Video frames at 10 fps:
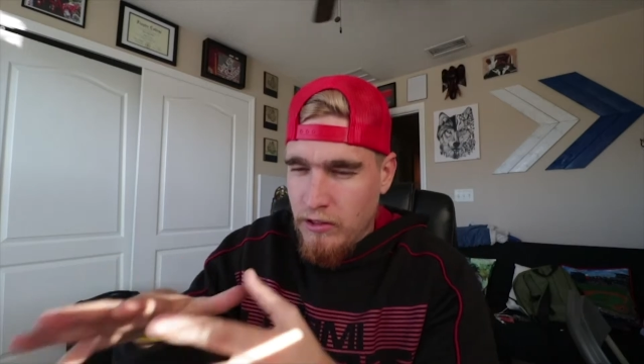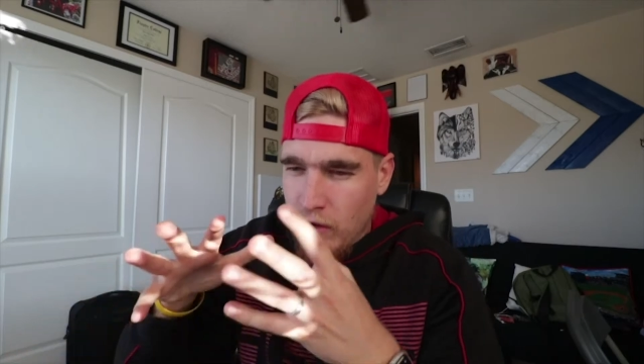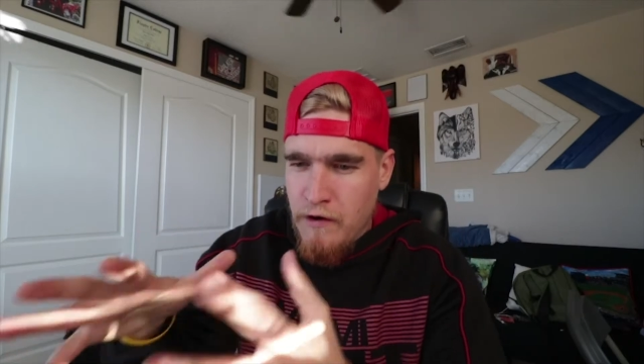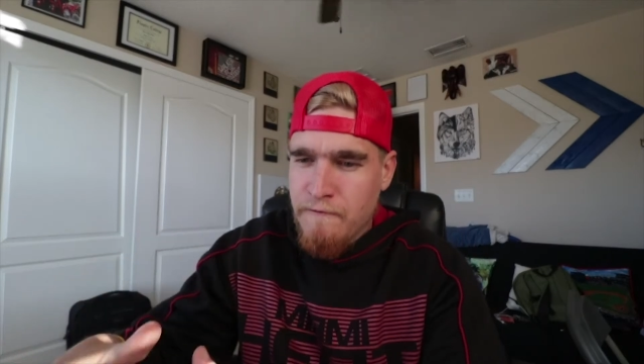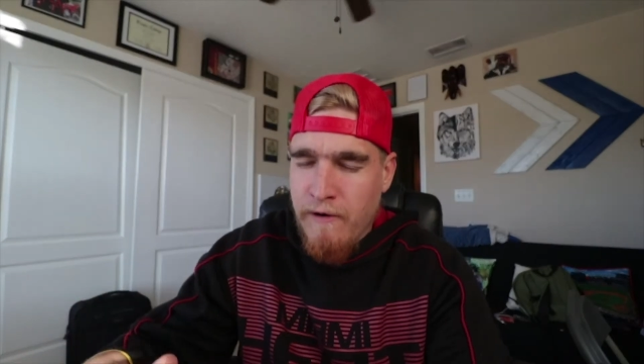
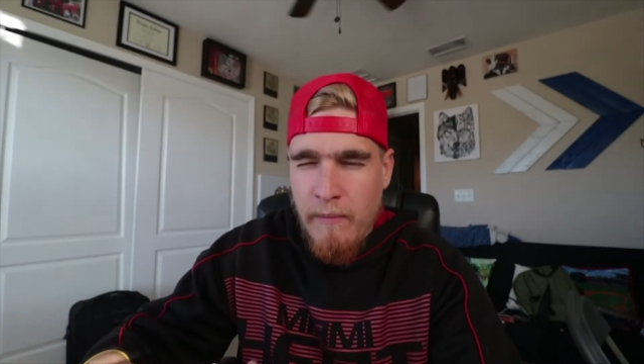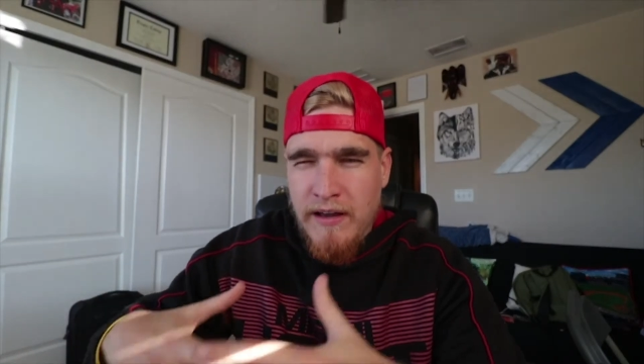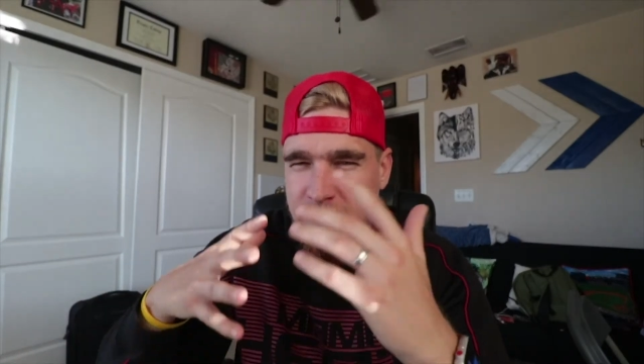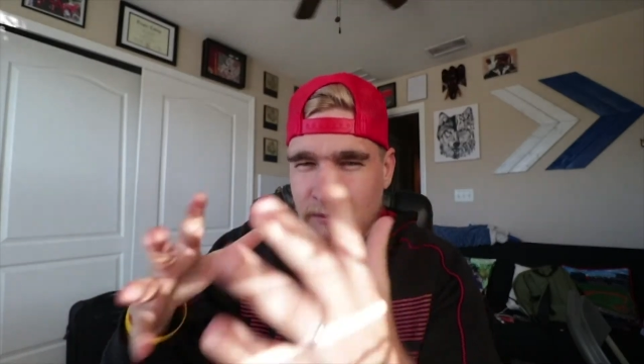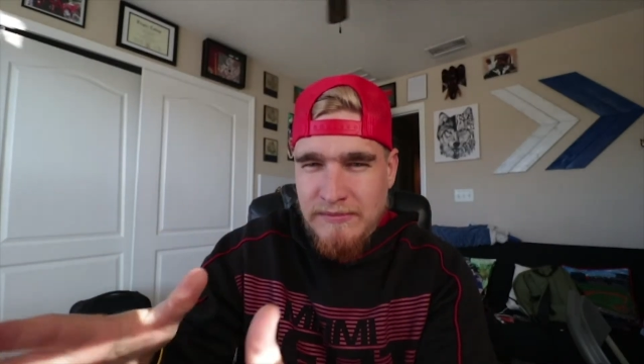learn from
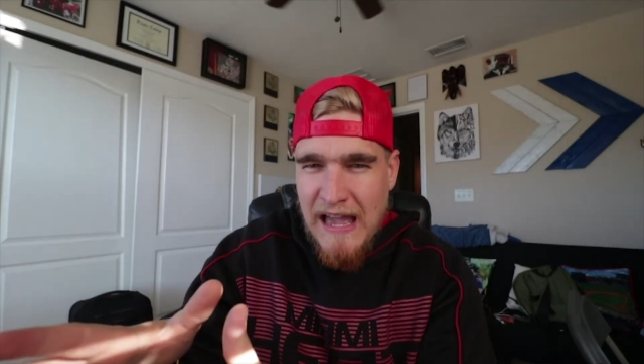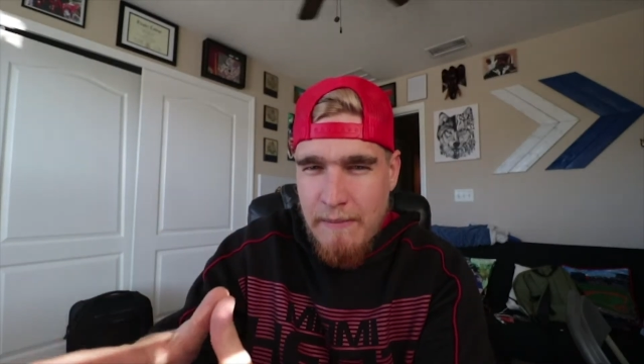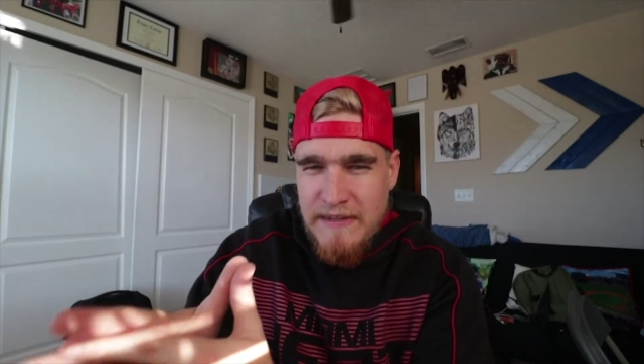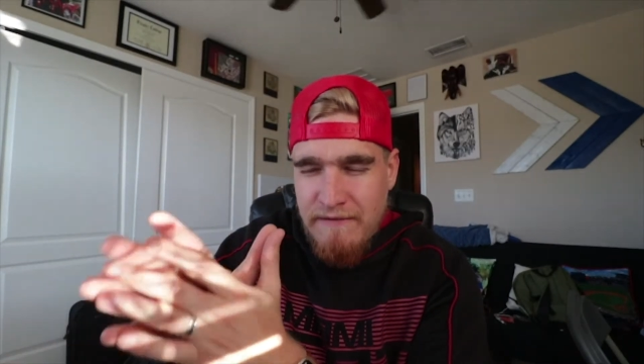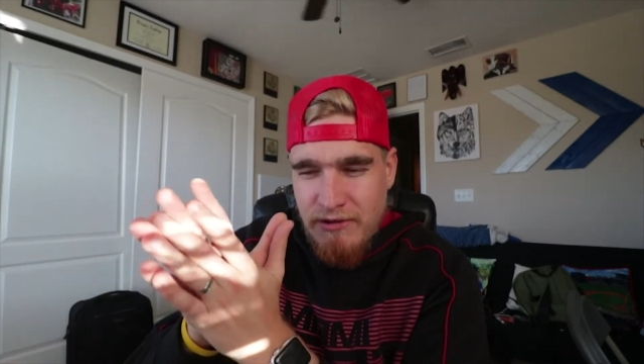it, because
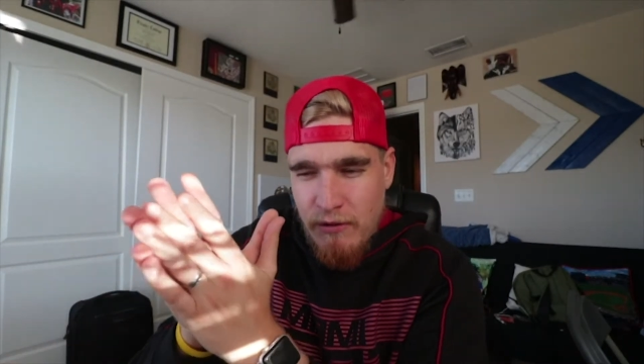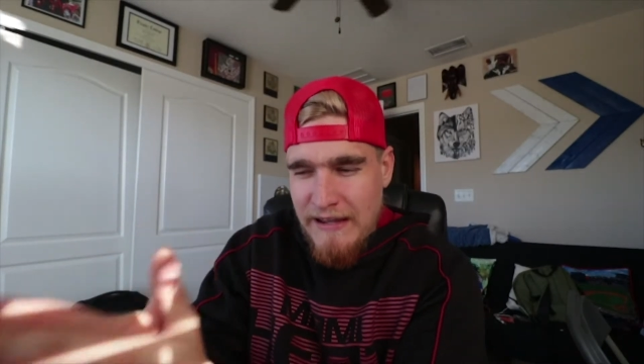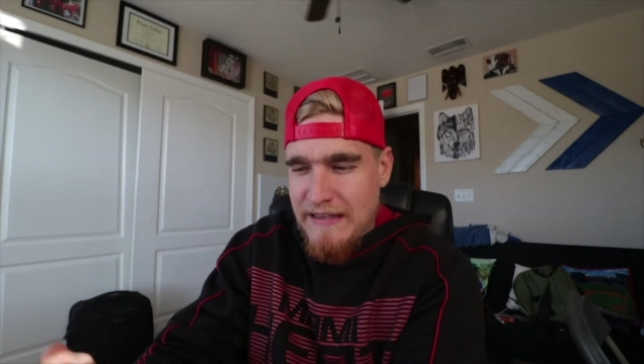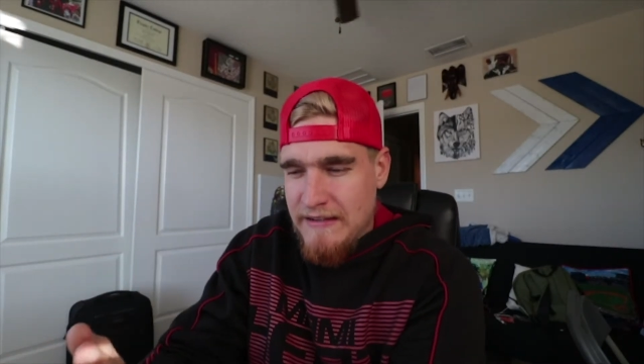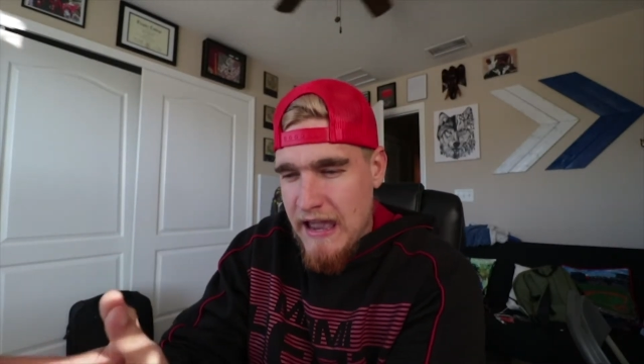sometimes even though
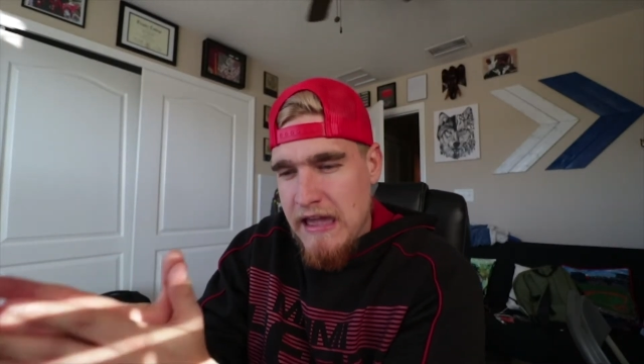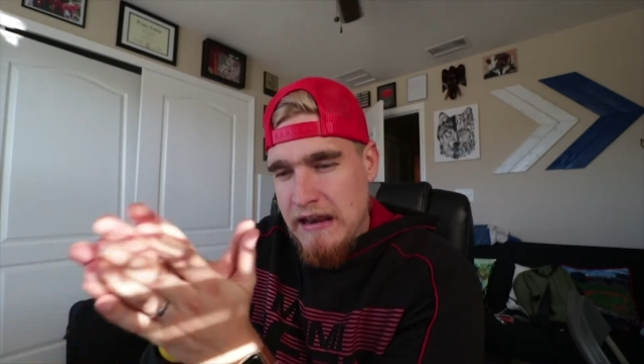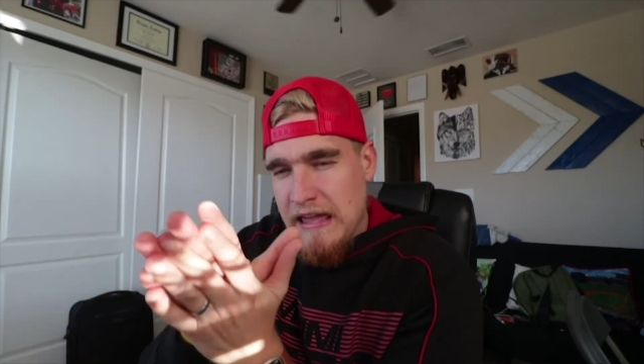it is hate,